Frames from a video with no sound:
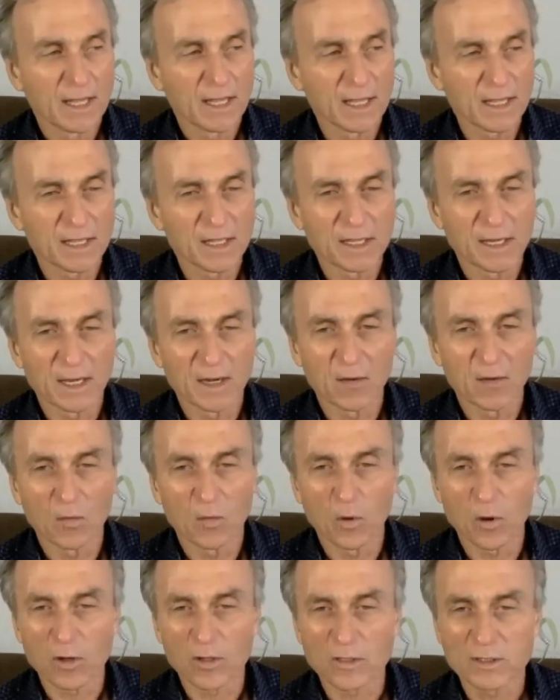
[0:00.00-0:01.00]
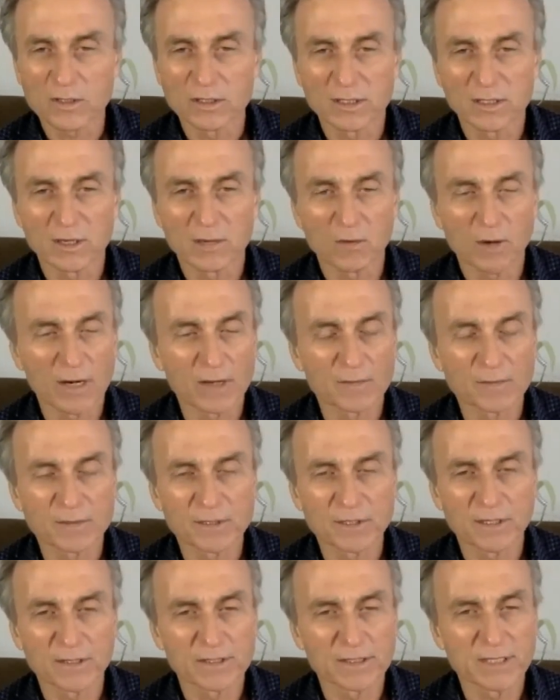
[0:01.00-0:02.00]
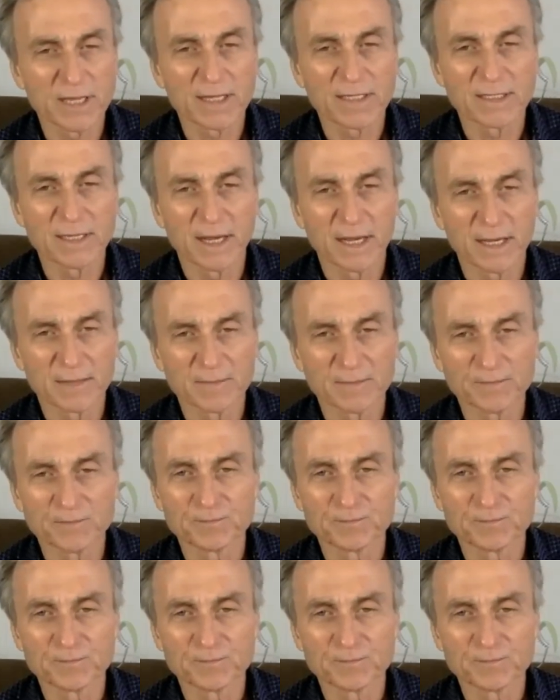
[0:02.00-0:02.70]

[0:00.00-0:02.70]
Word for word: He uh, worked right up until the day he died.